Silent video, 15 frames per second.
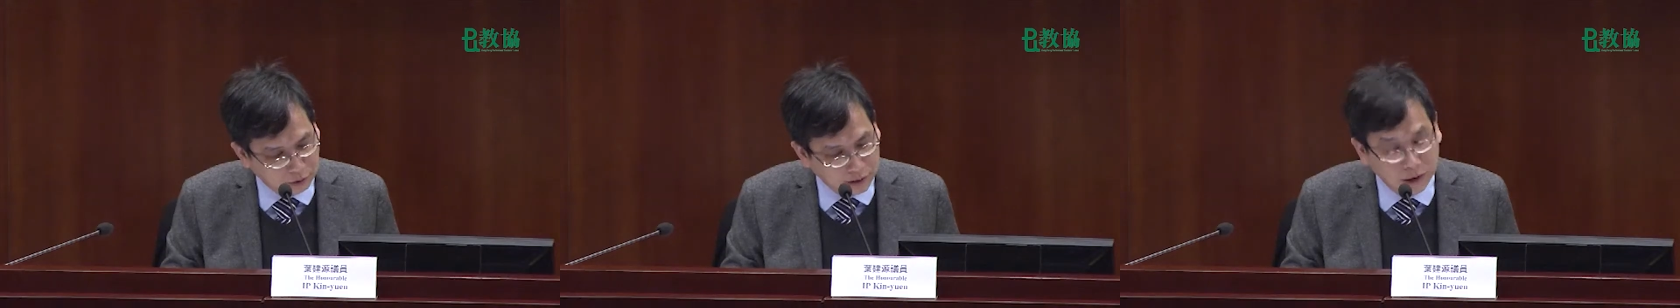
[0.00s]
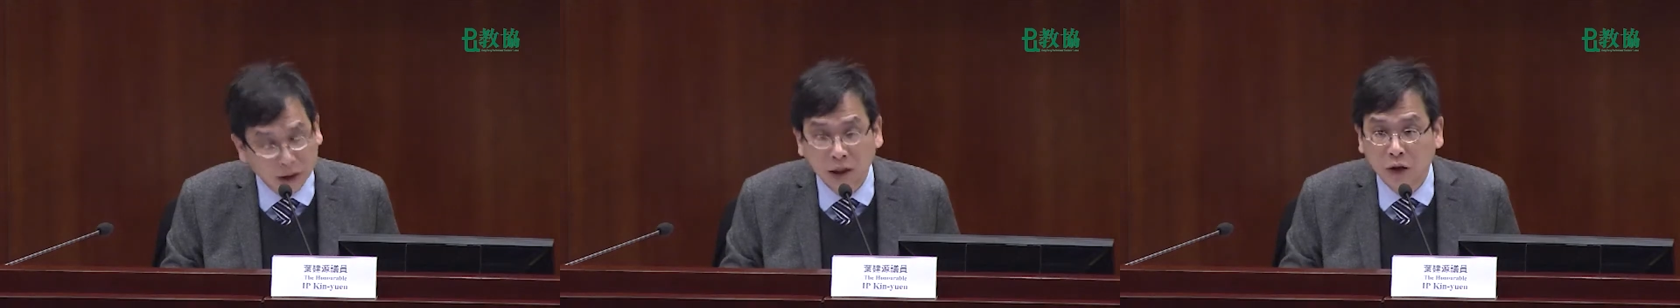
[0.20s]

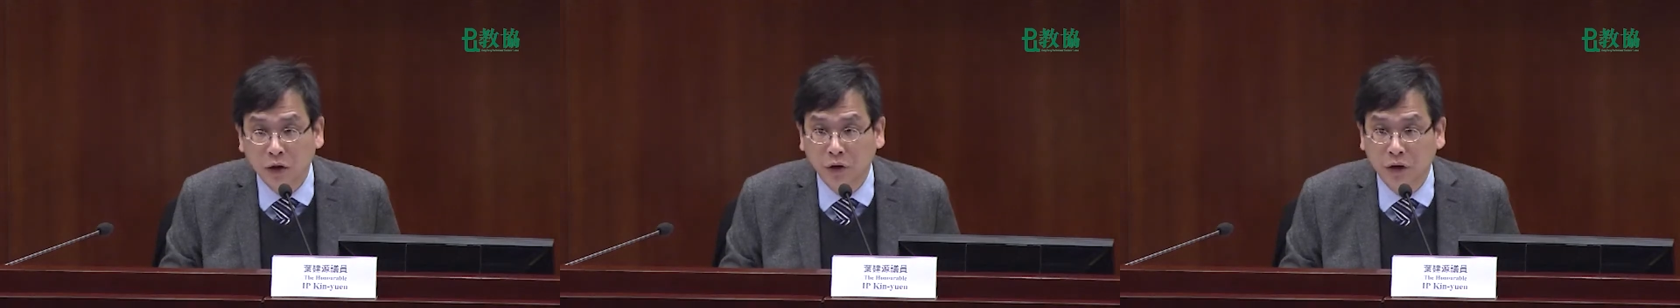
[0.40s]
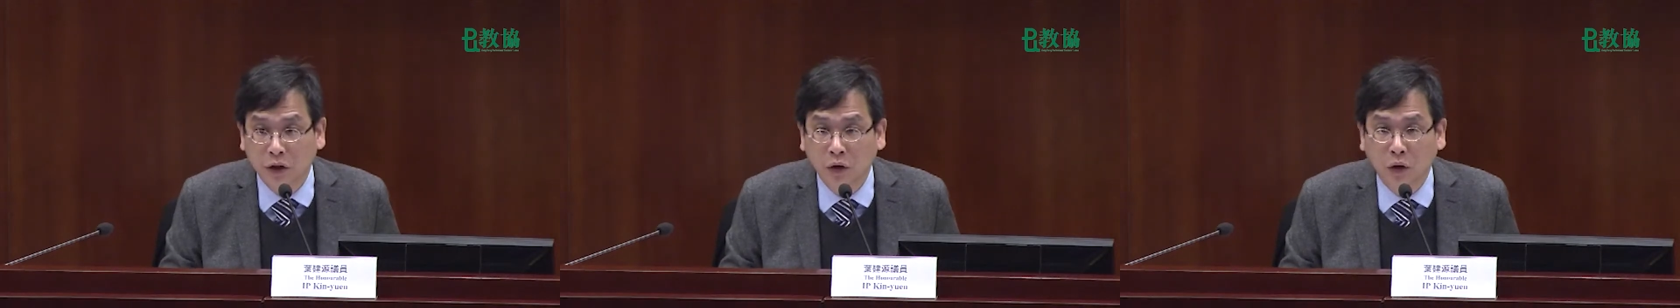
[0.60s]

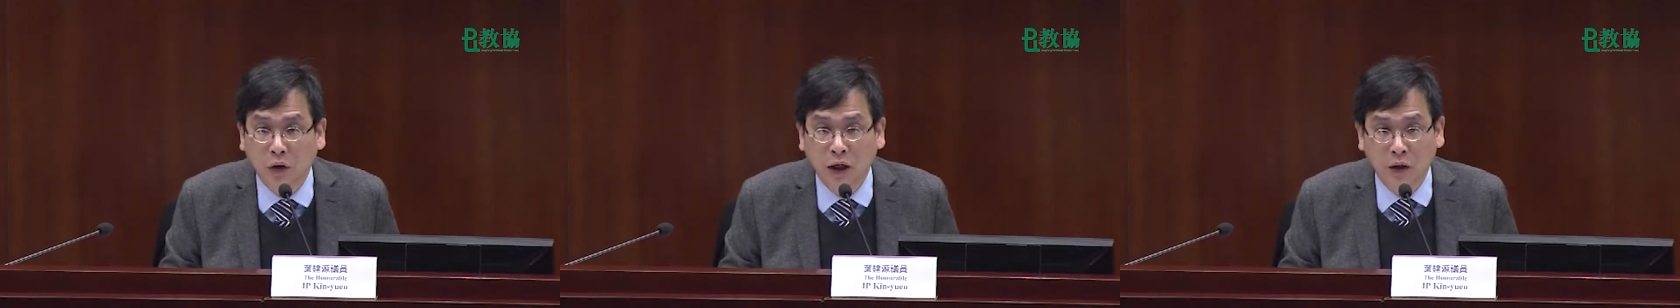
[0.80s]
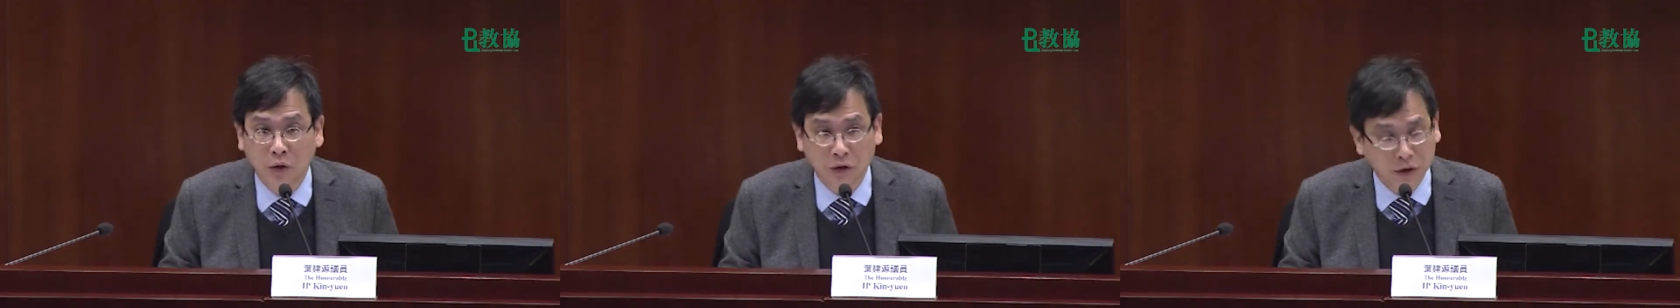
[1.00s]

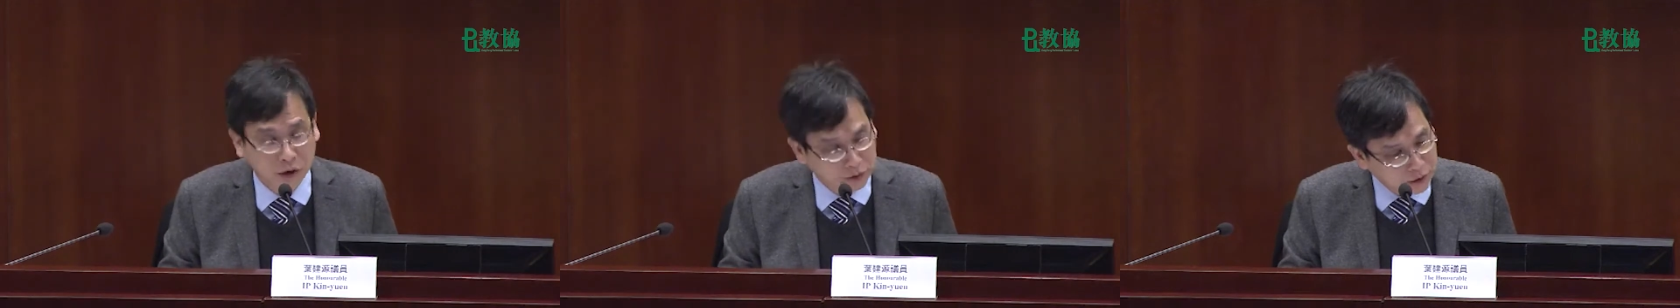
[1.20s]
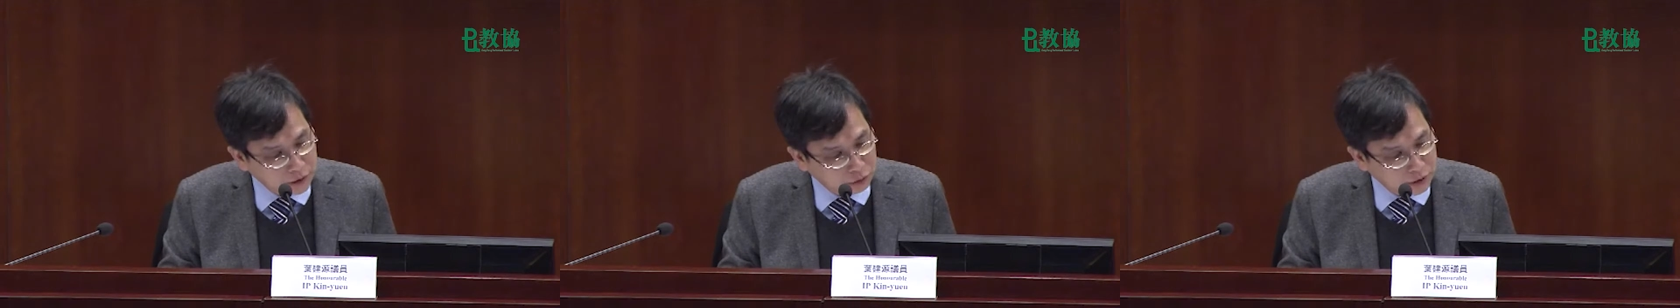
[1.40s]
students,
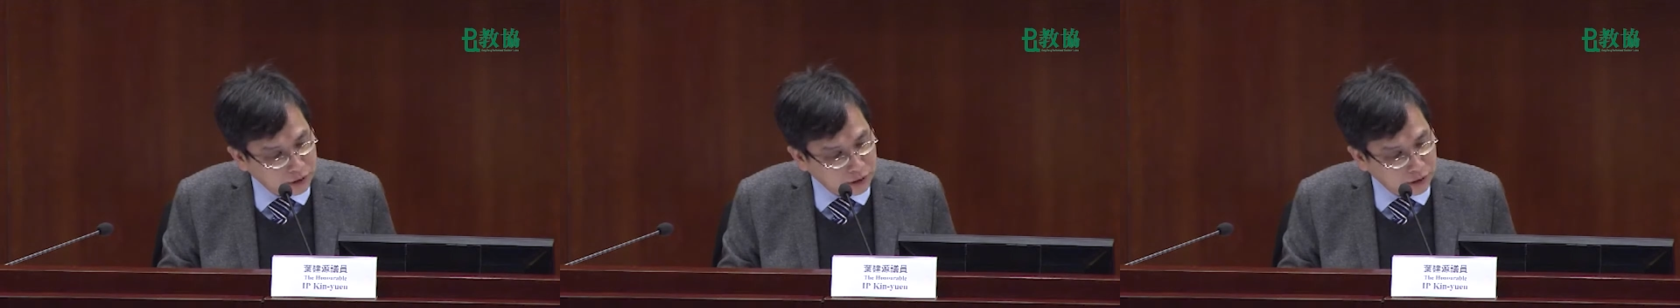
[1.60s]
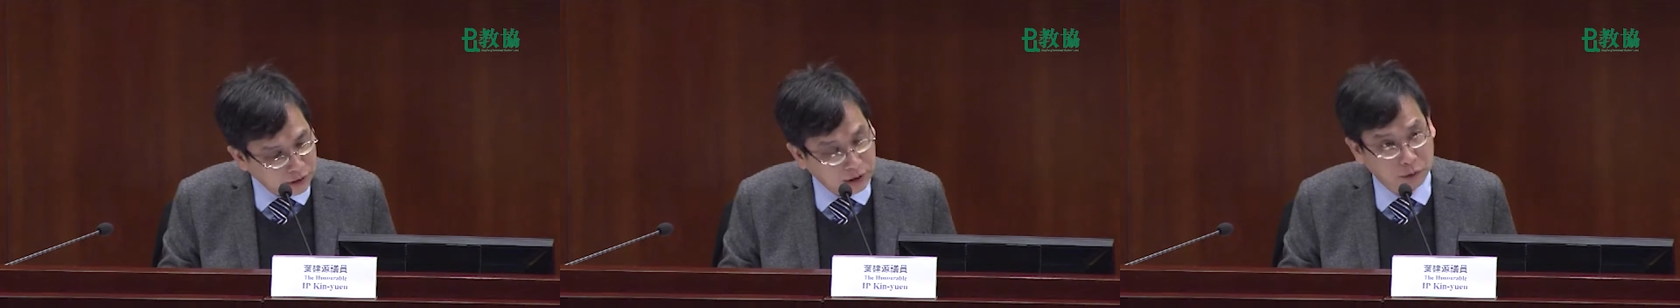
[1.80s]

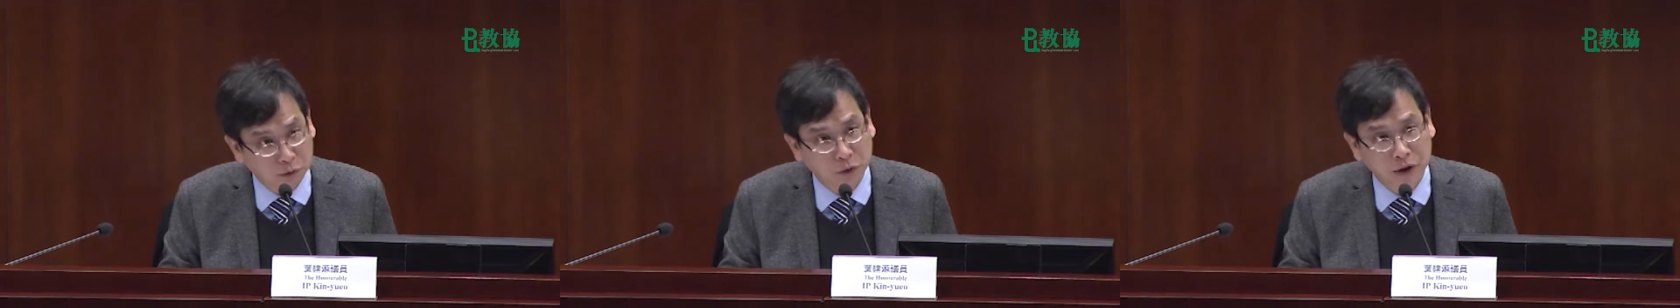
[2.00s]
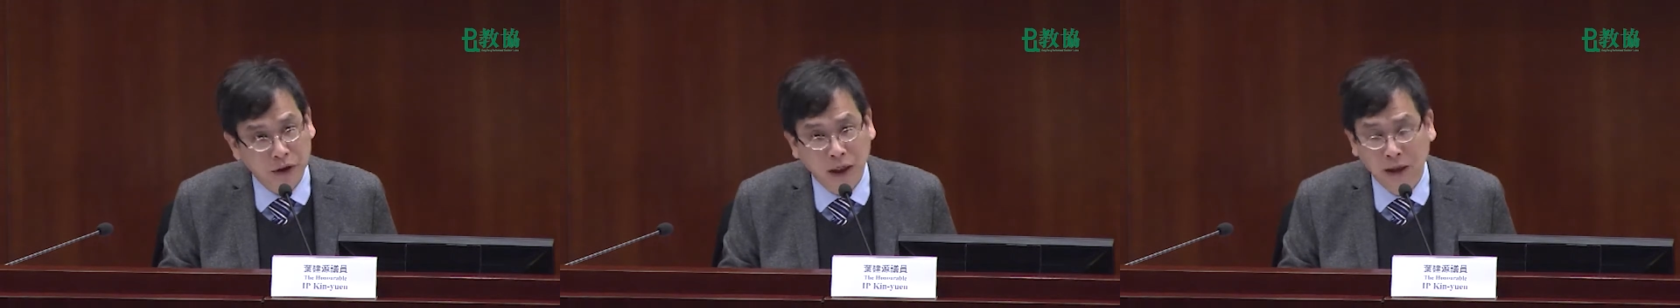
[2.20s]

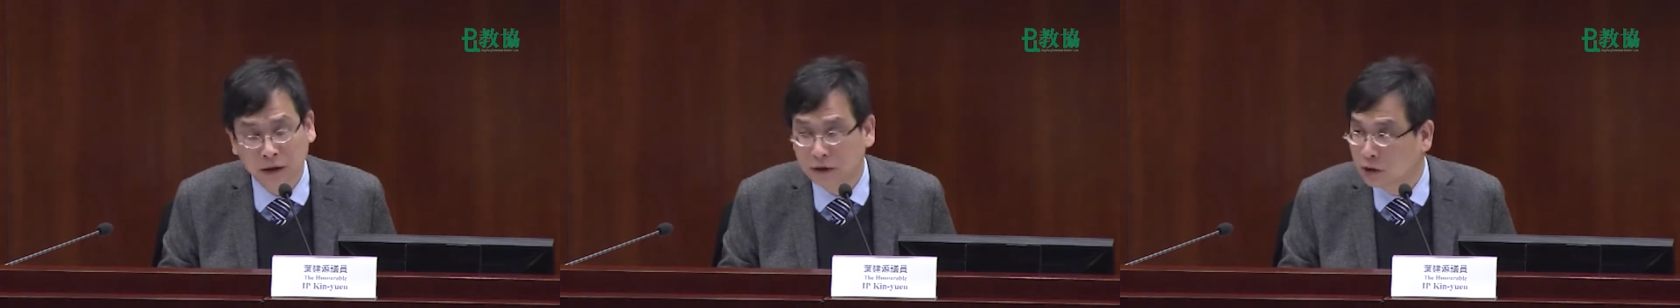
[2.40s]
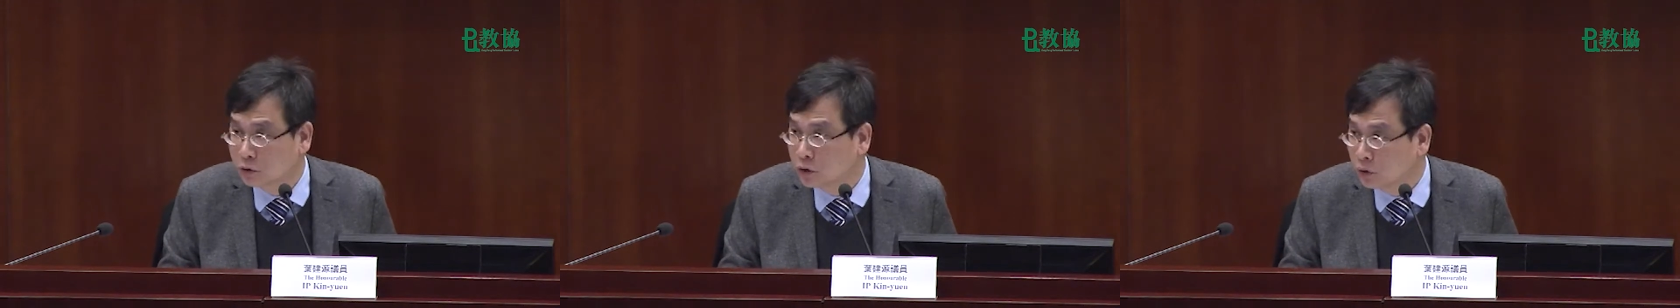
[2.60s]
usually
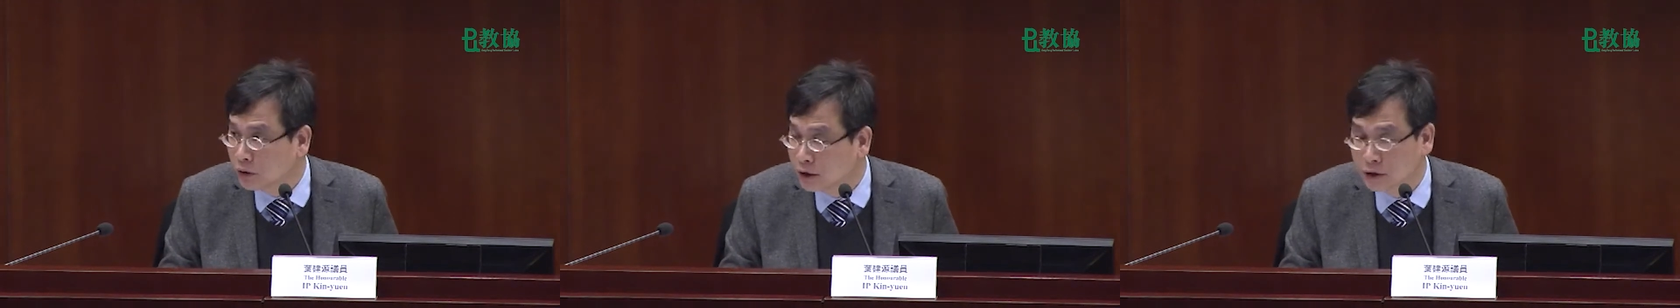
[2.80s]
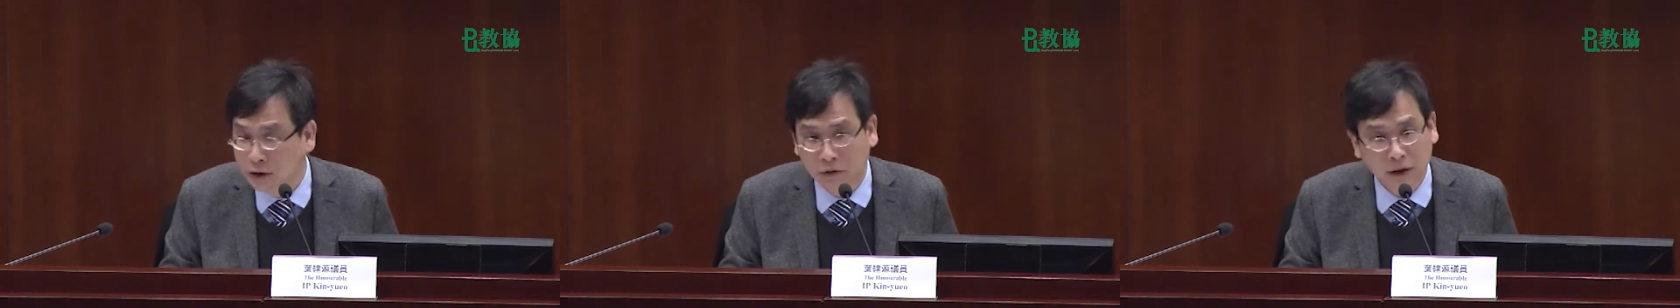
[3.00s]
when they're
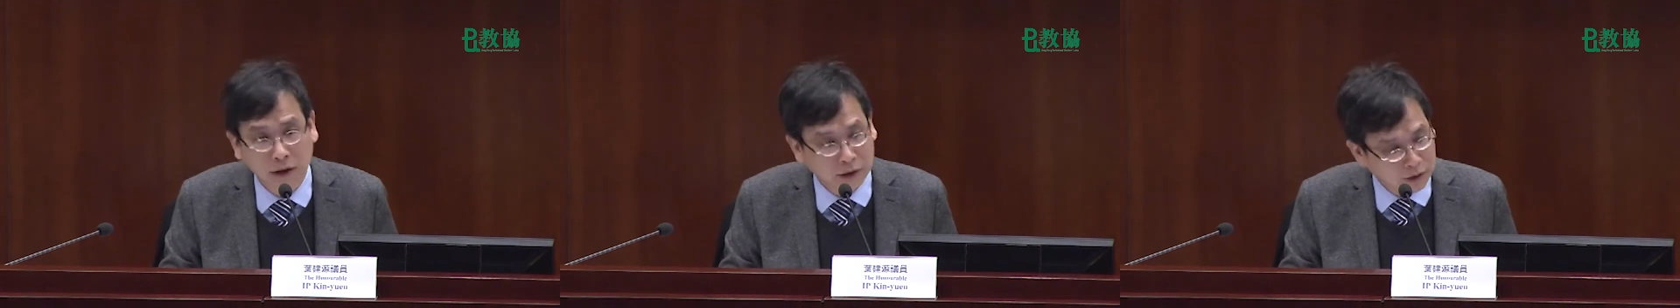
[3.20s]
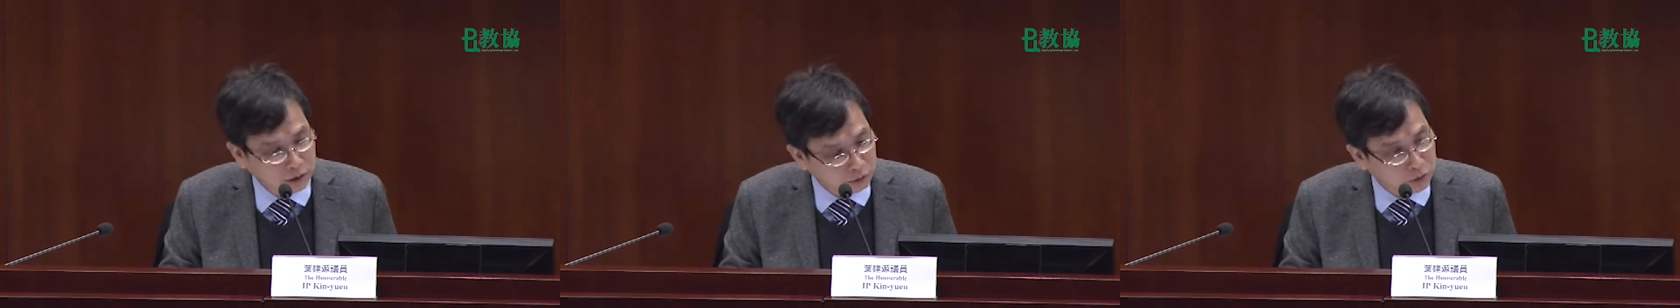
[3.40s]
in the
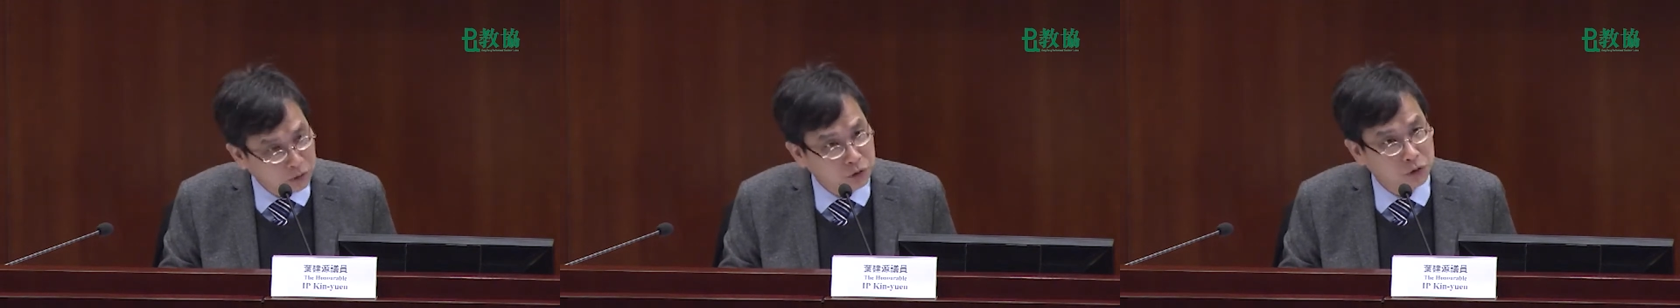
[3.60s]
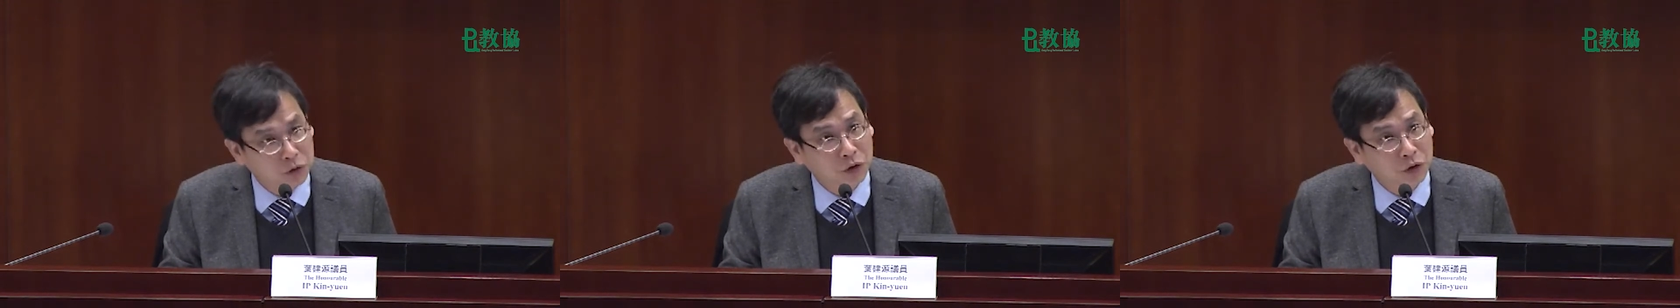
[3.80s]
school,